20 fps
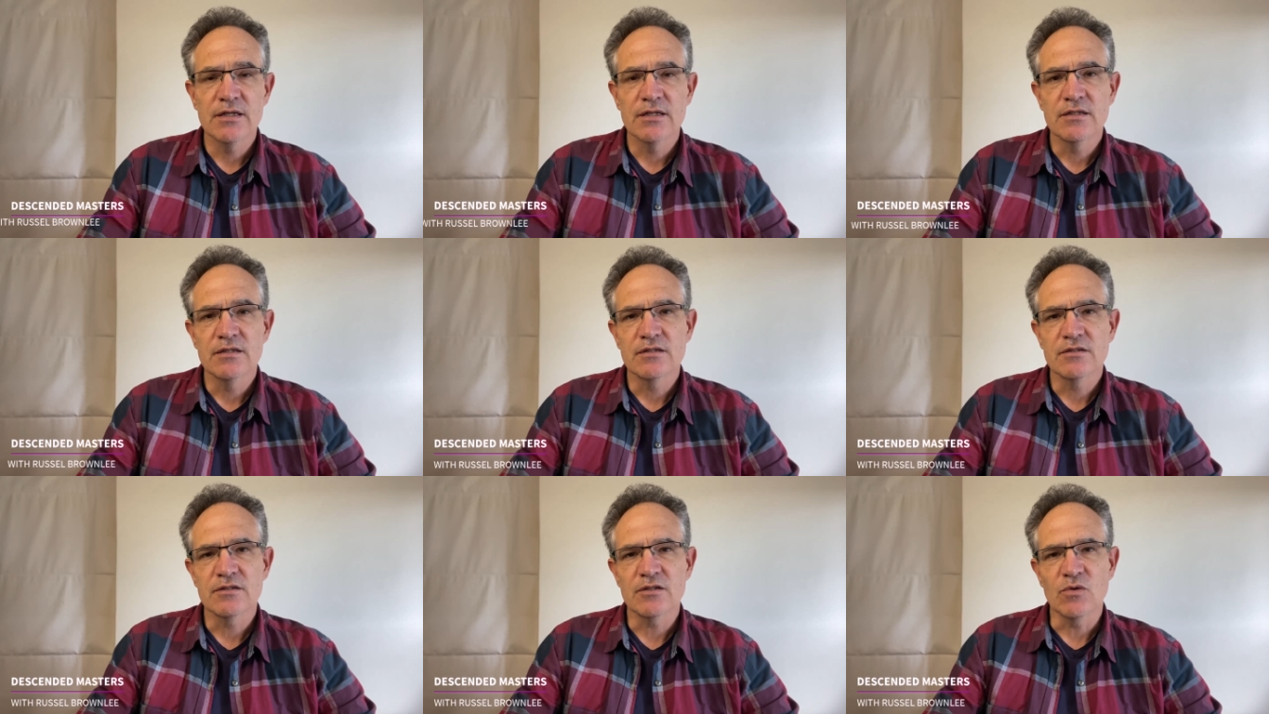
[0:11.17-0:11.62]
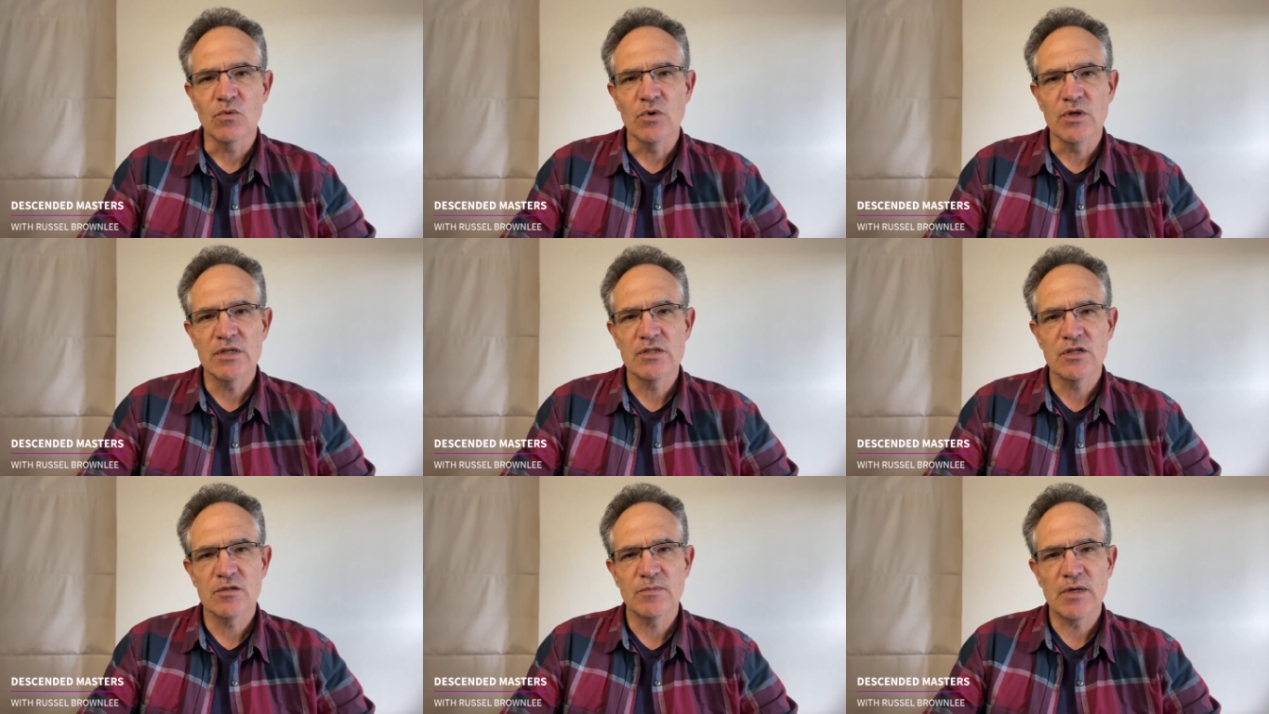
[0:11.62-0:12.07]
So what is
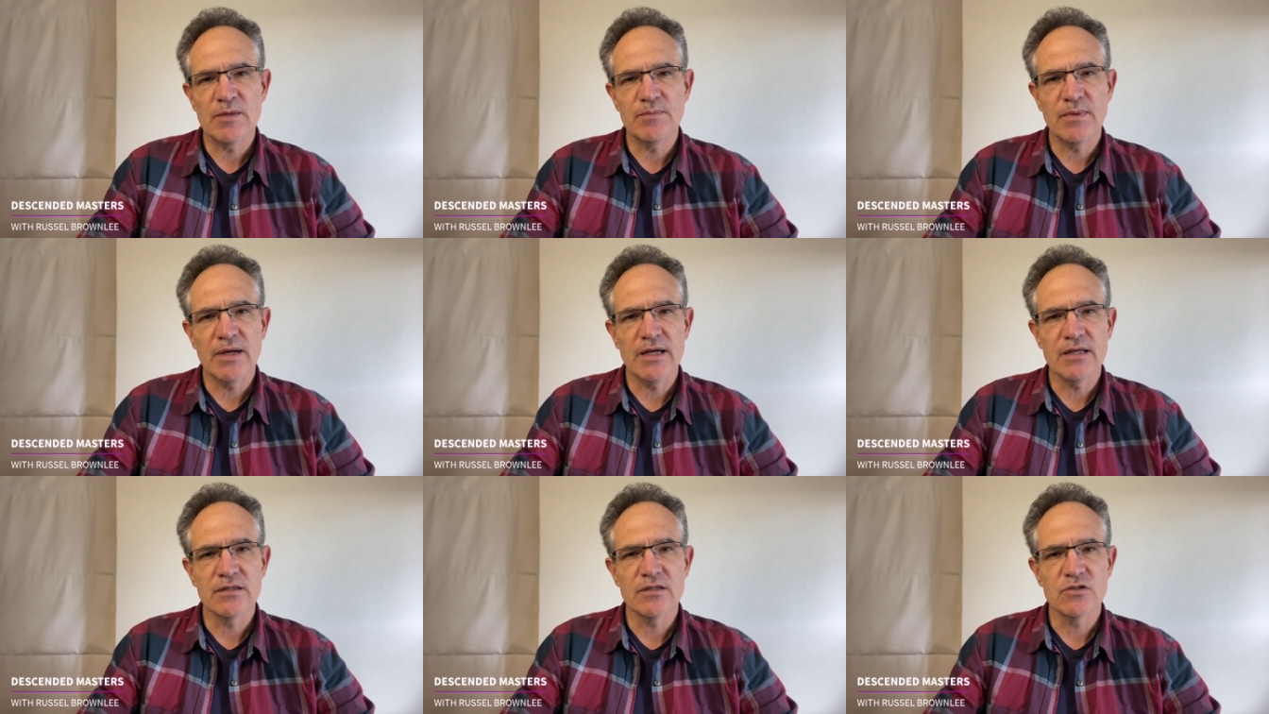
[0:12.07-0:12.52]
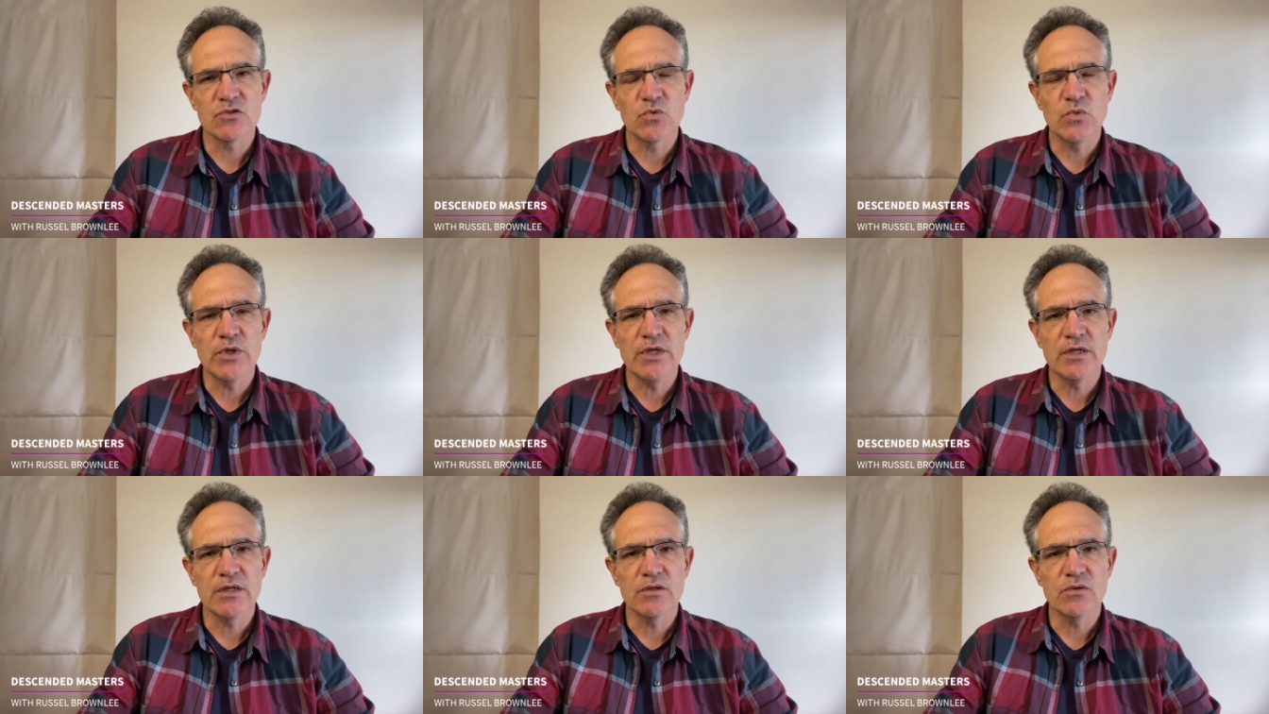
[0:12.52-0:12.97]
on my mind this
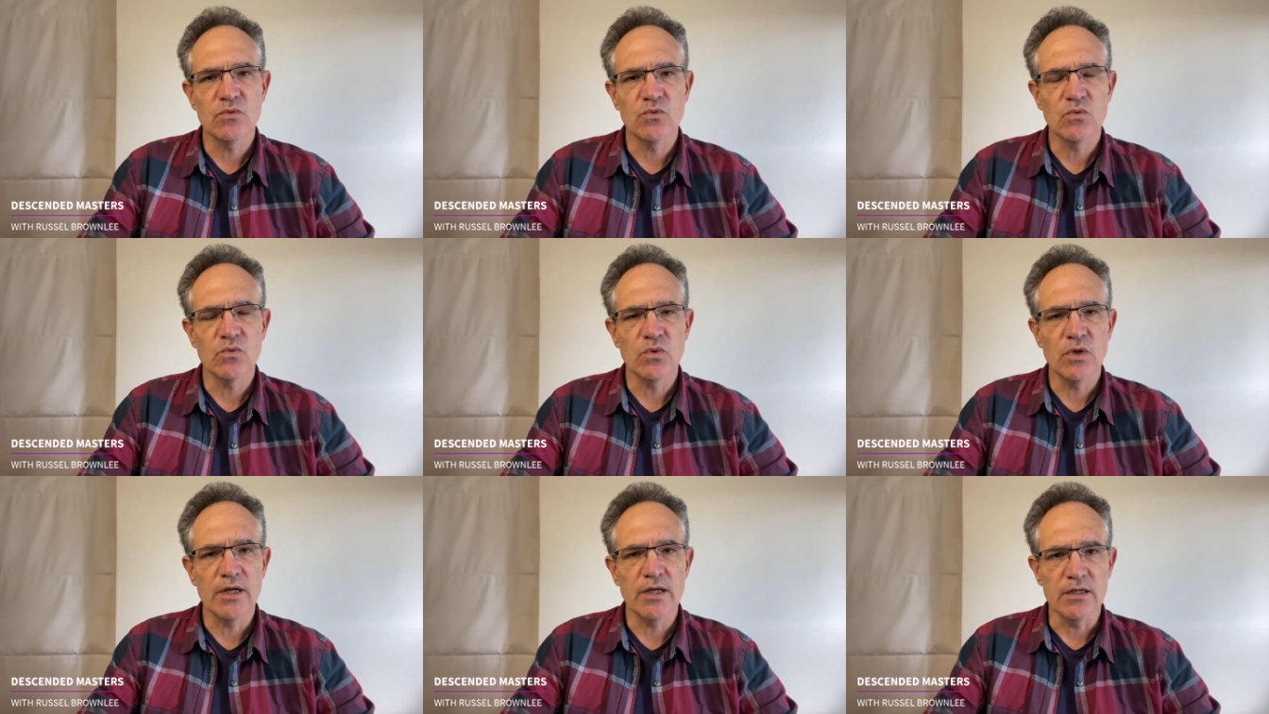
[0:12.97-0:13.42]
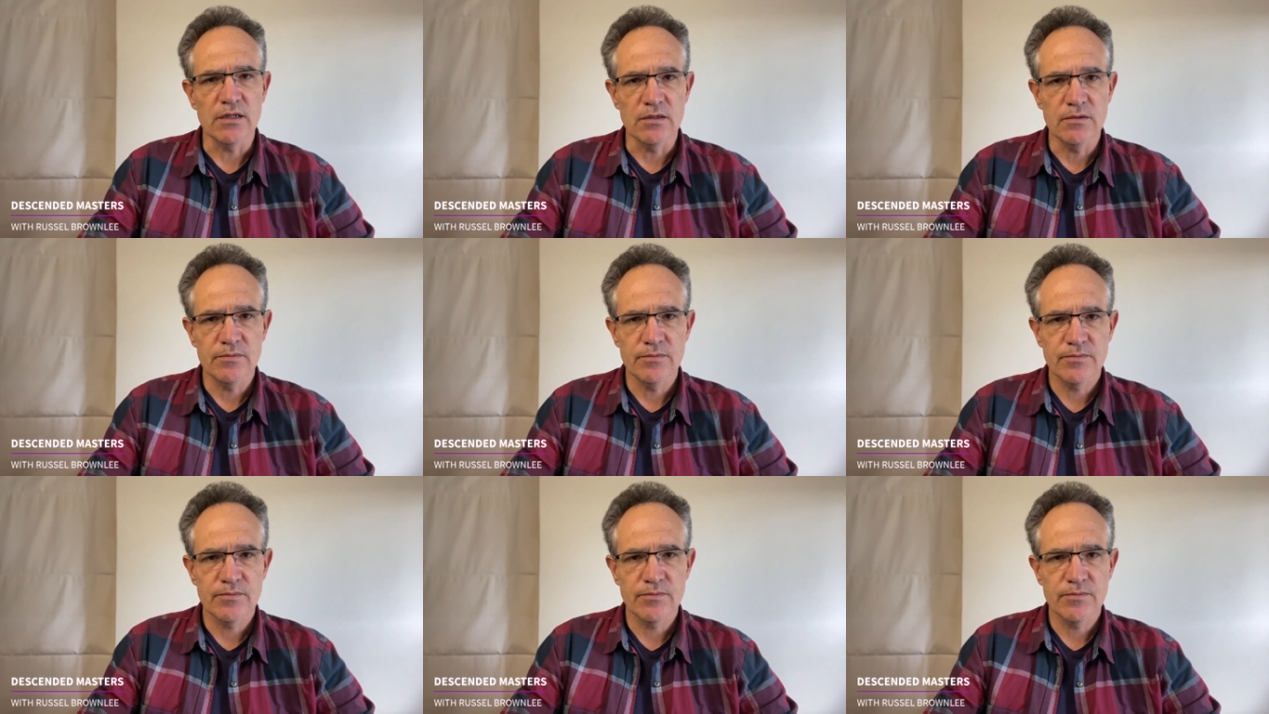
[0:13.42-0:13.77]
week? Well,